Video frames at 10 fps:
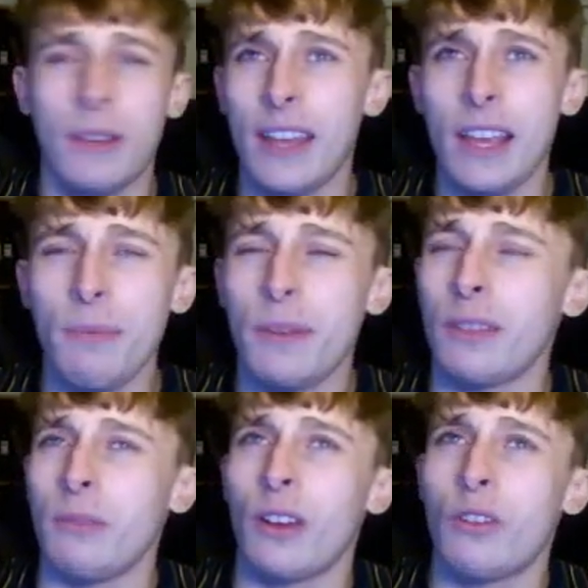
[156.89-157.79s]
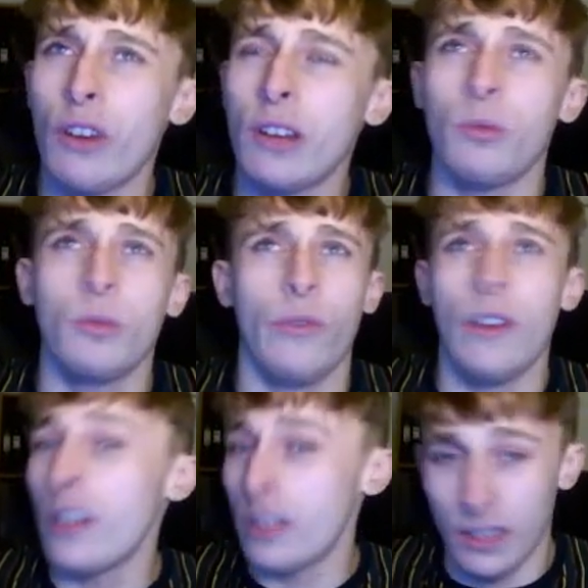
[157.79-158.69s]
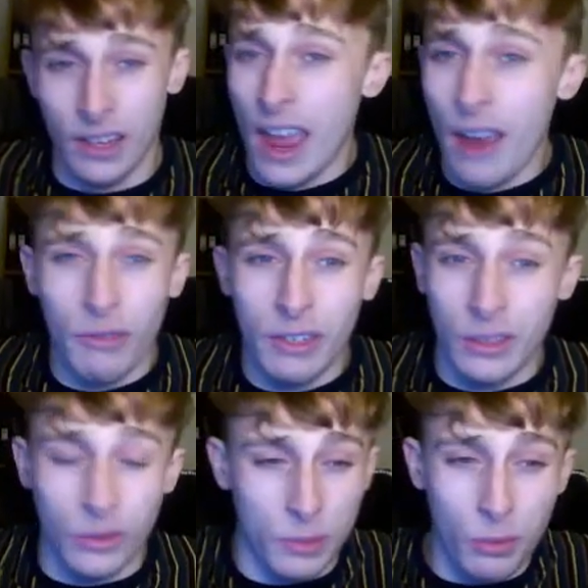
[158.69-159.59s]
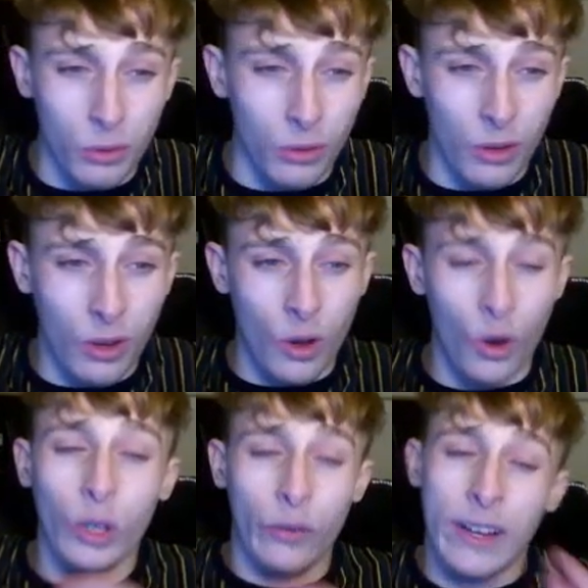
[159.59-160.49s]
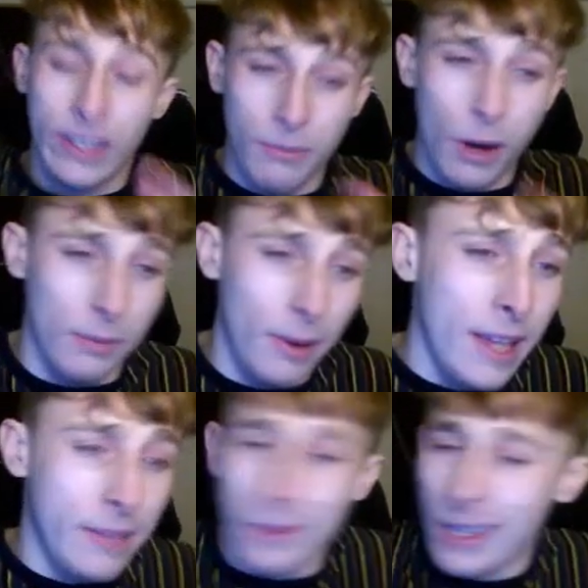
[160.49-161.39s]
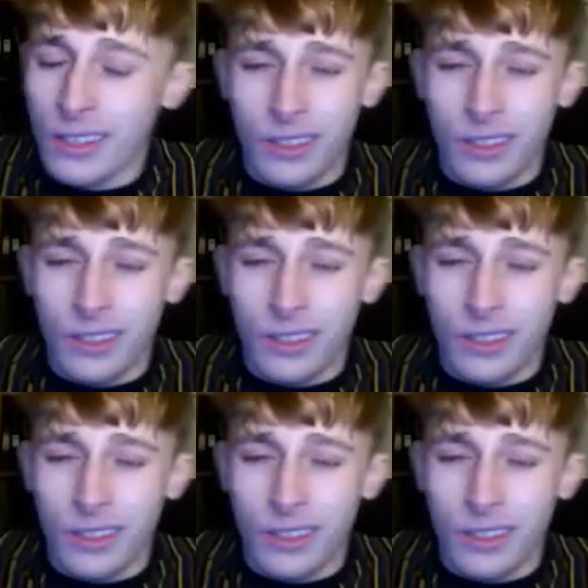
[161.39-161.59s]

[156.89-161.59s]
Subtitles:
there's been some incredible defenders in every single sport, or defensive-minded players, but they just